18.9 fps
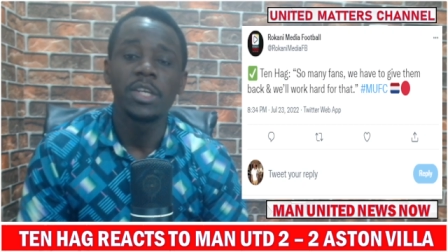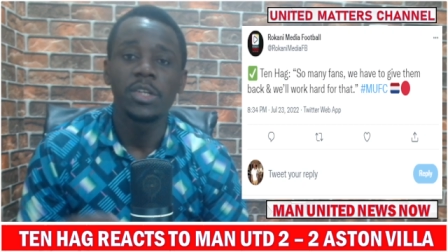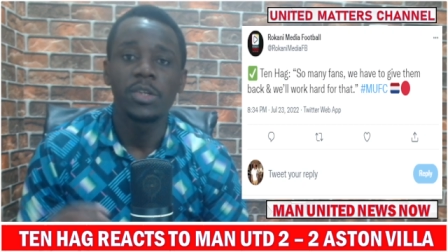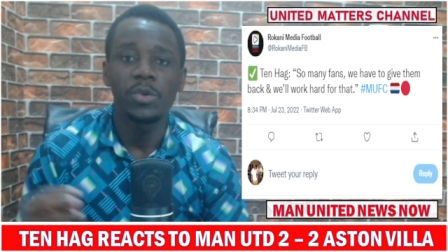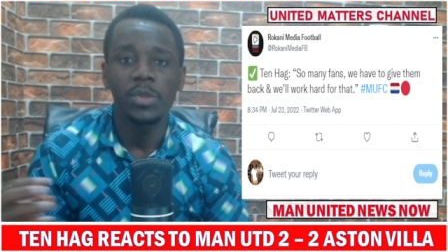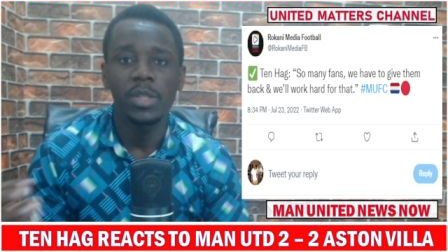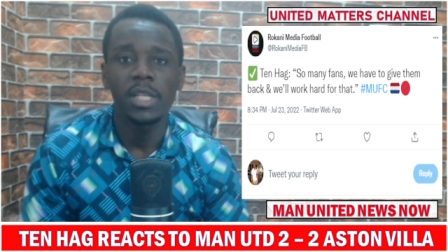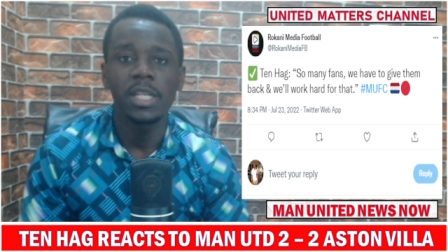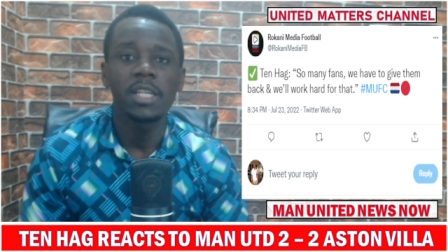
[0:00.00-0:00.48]

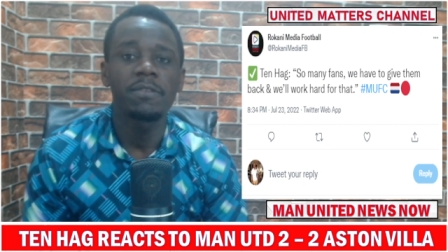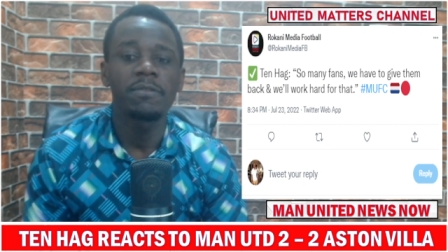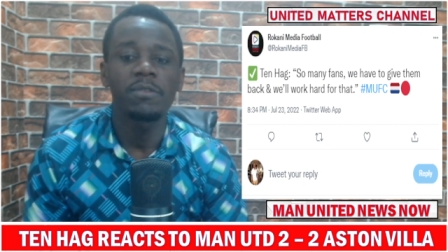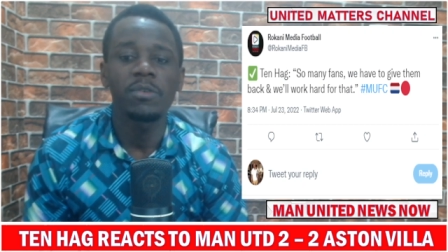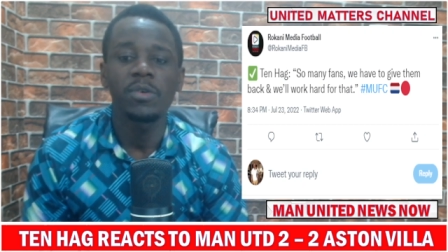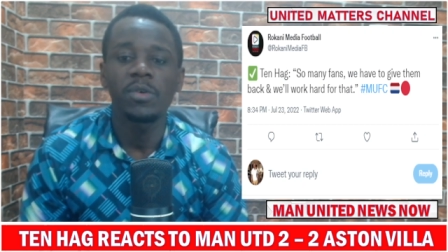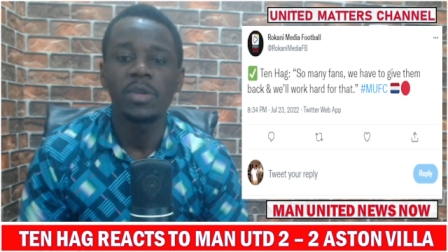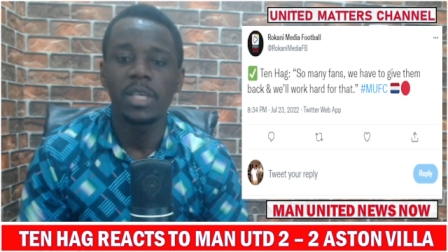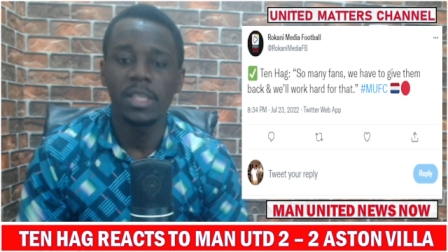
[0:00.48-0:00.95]
do the
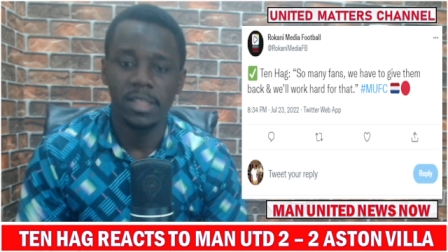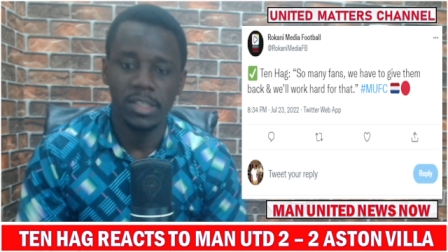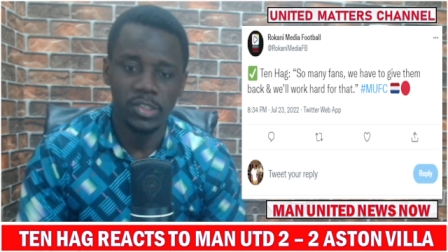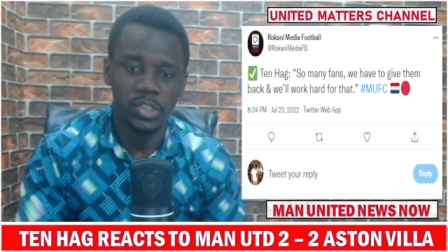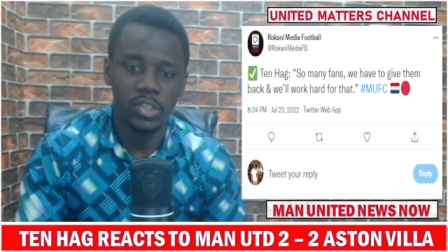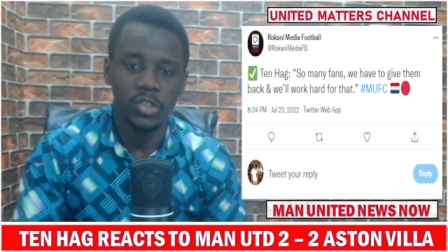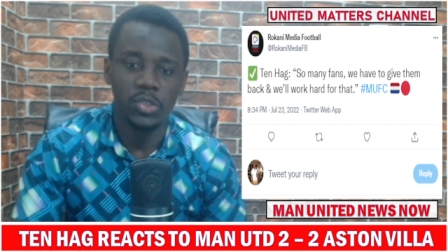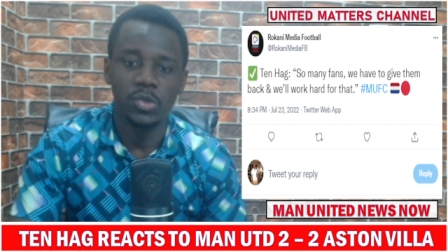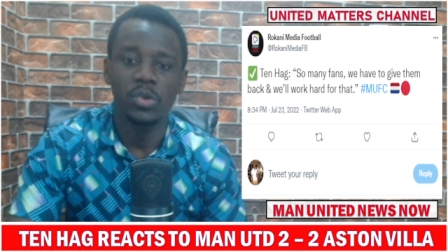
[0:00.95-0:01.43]
needful in the
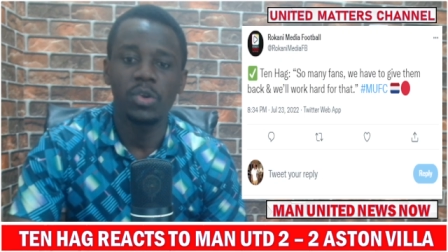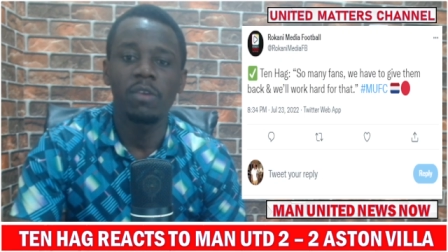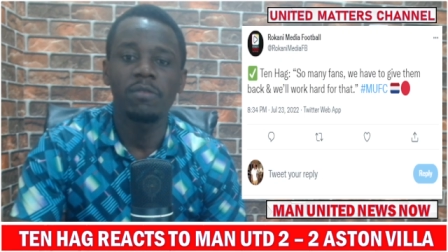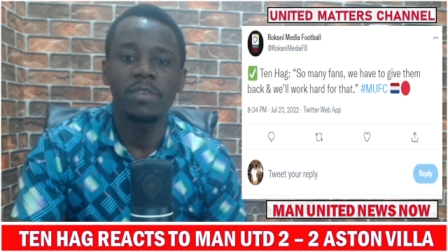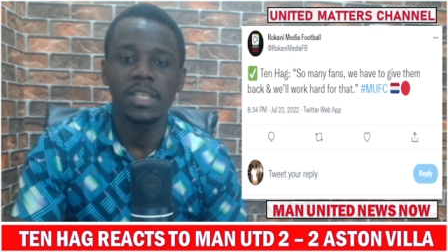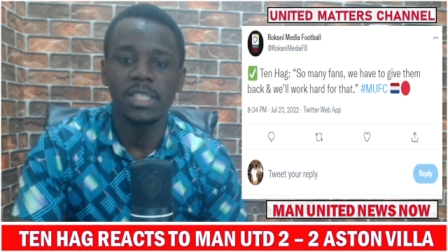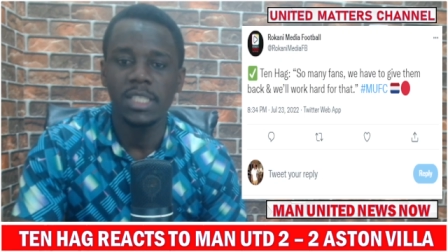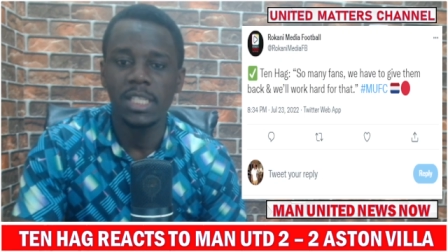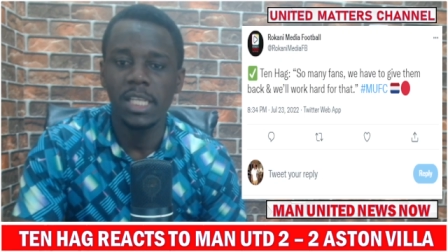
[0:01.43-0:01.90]
season.
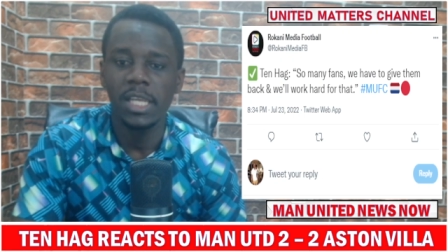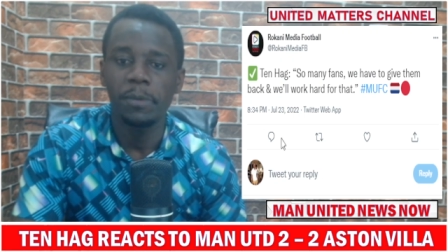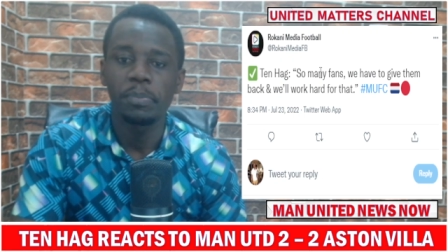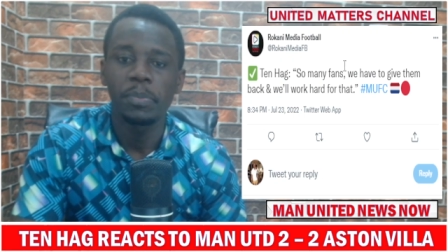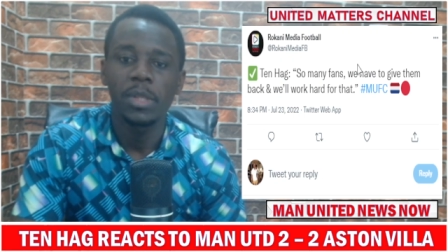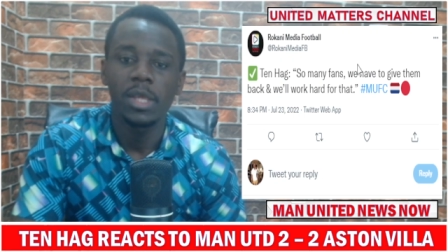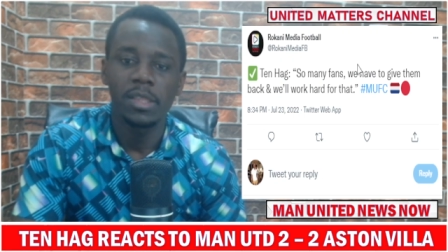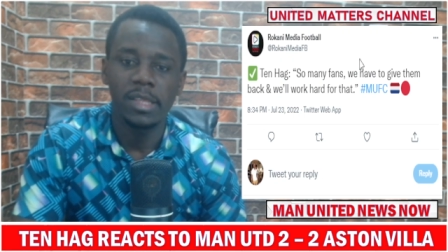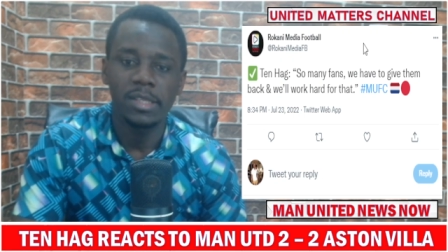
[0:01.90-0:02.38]
Obviously,
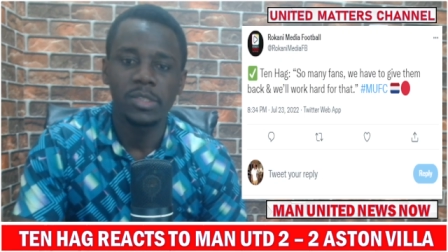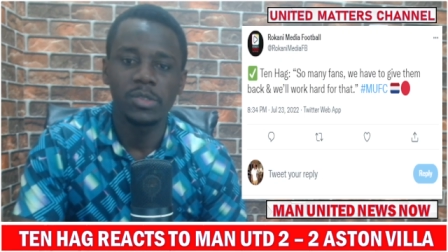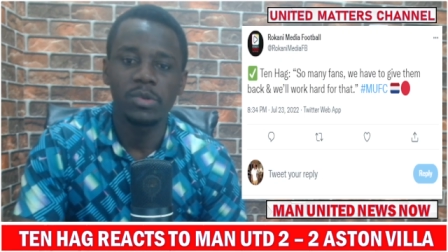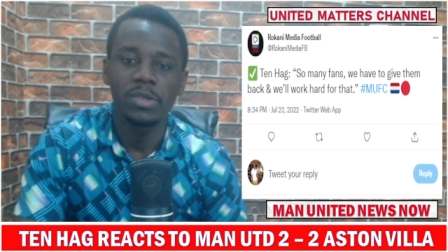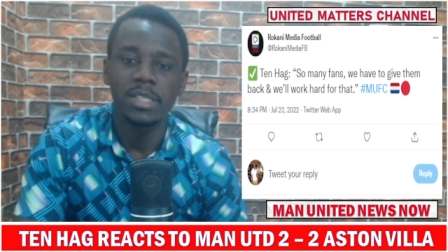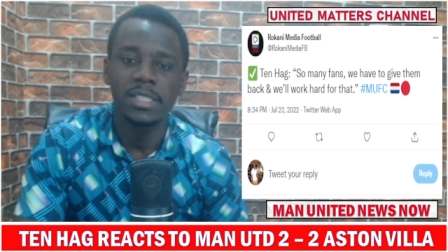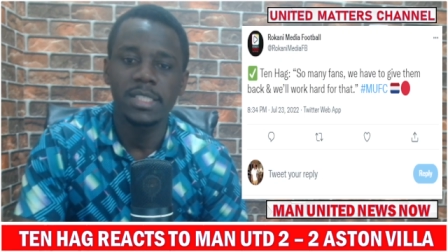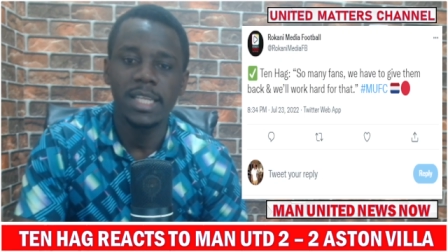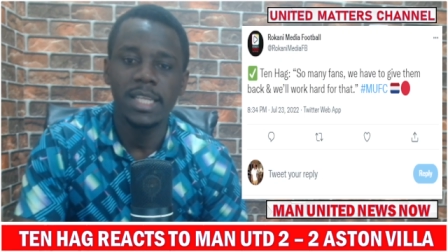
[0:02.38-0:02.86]
the season
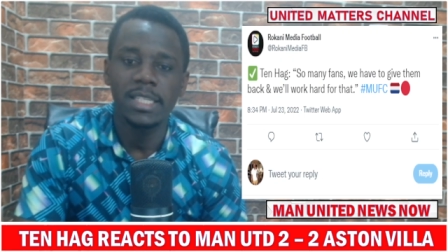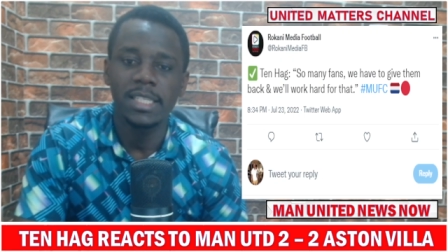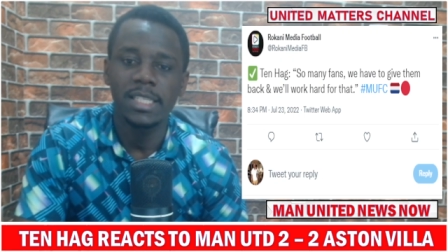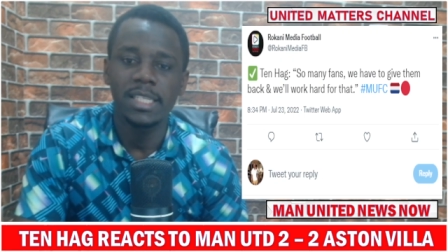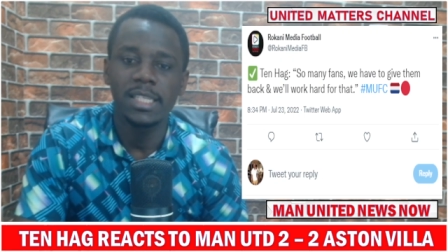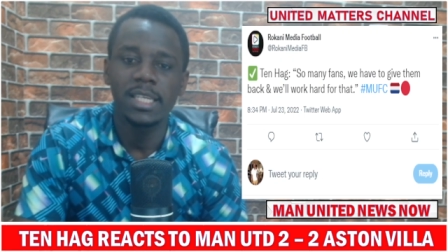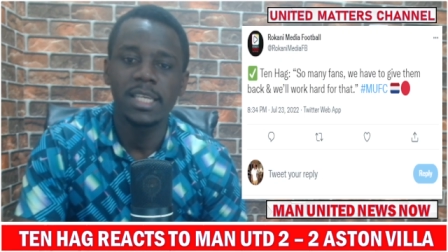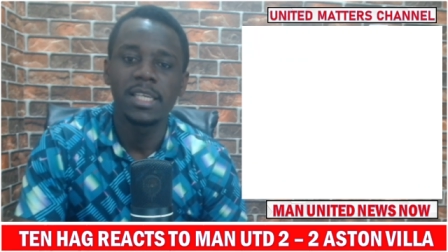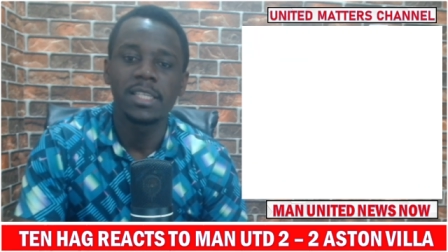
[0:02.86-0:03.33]
is
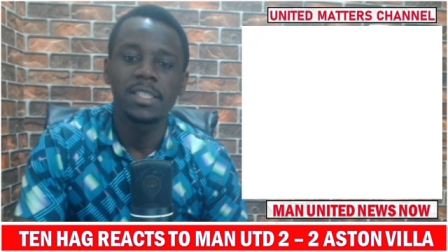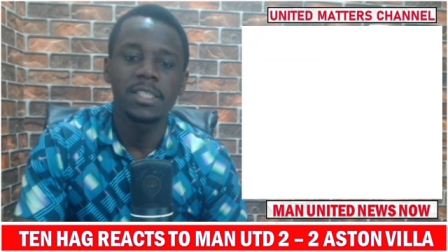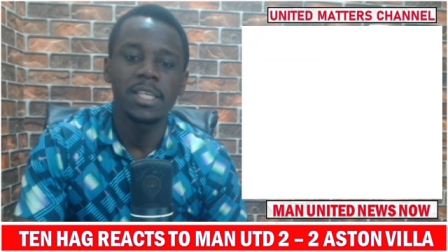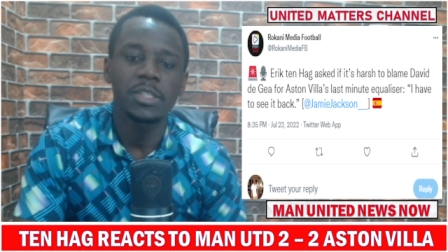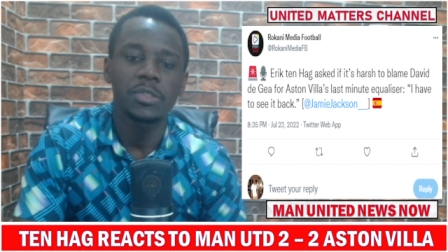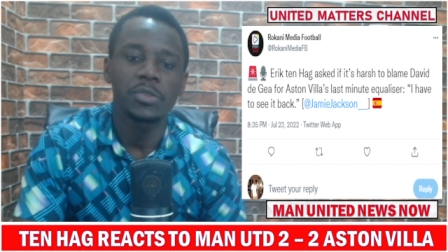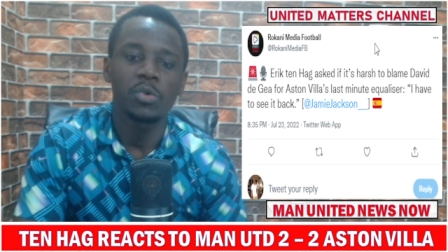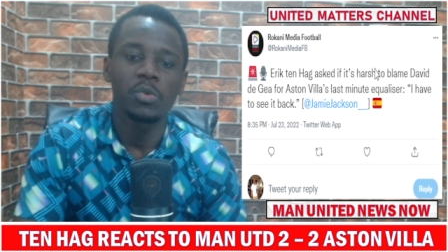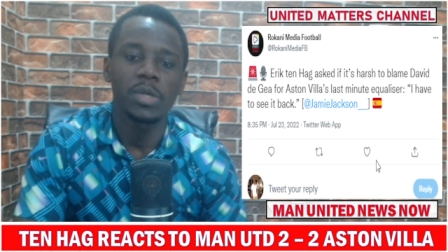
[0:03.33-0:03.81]
starting
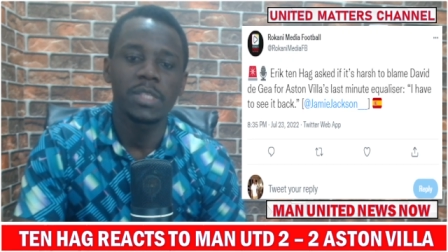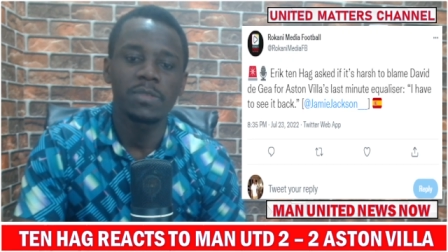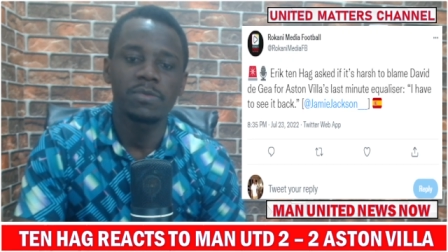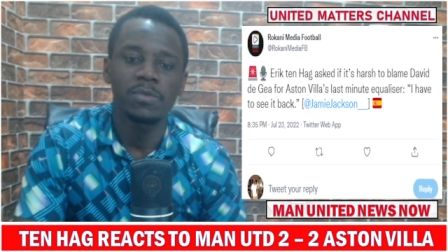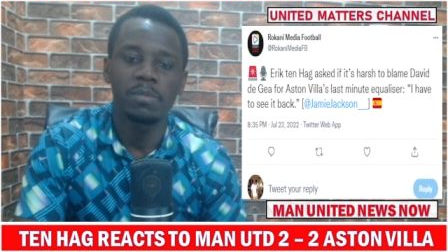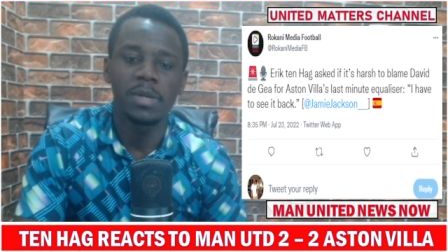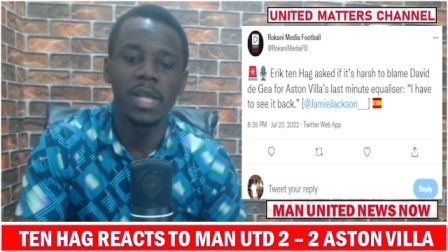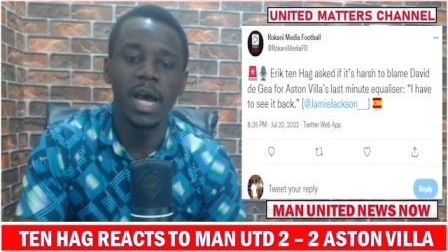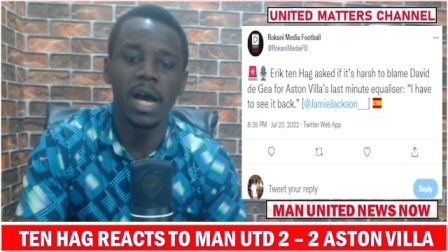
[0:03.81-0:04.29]
just 2 weeks
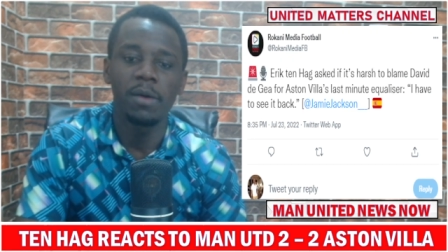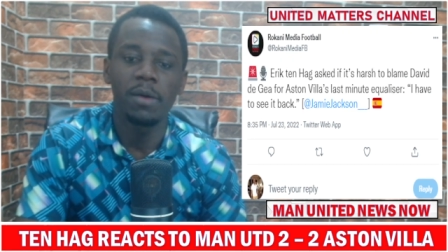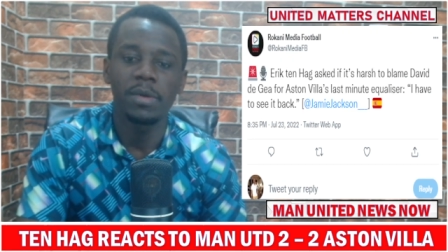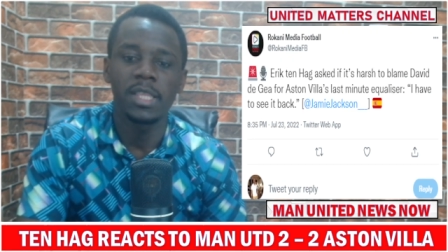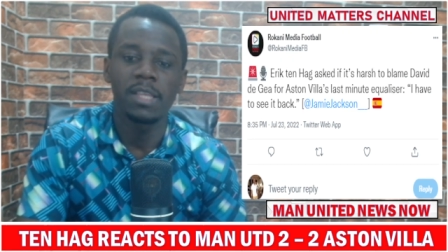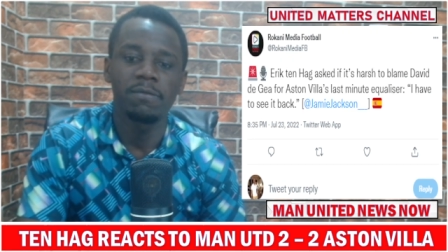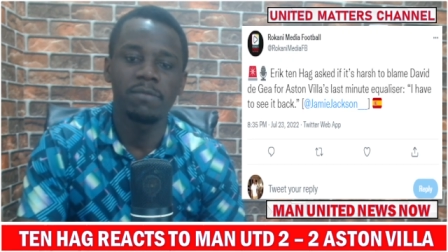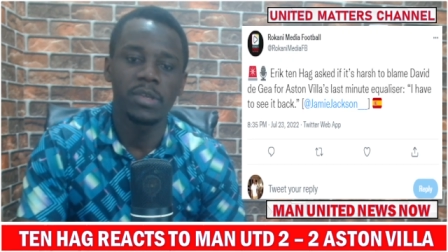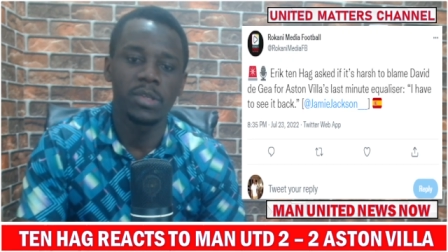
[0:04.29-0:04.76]
from now
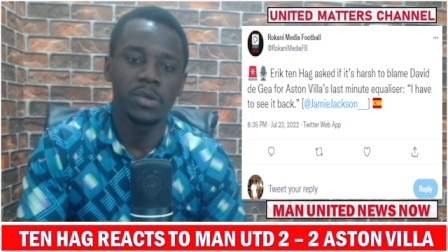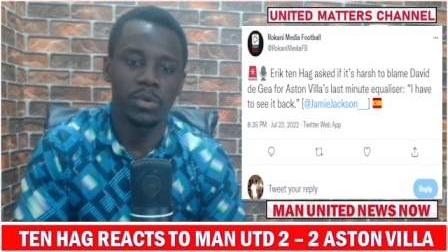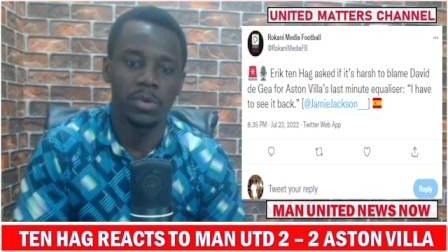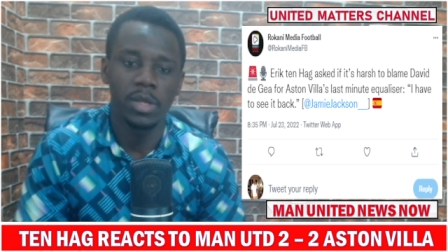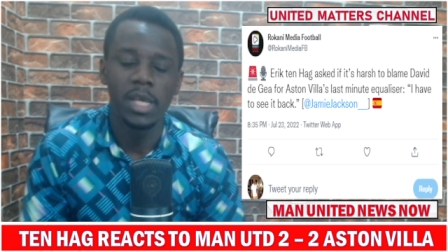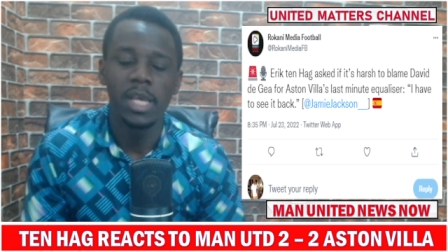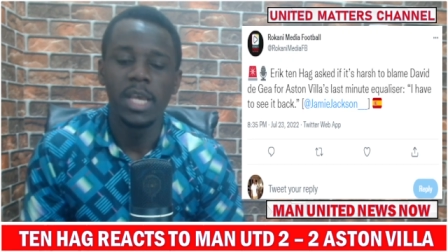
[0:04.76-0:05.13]
in the for you.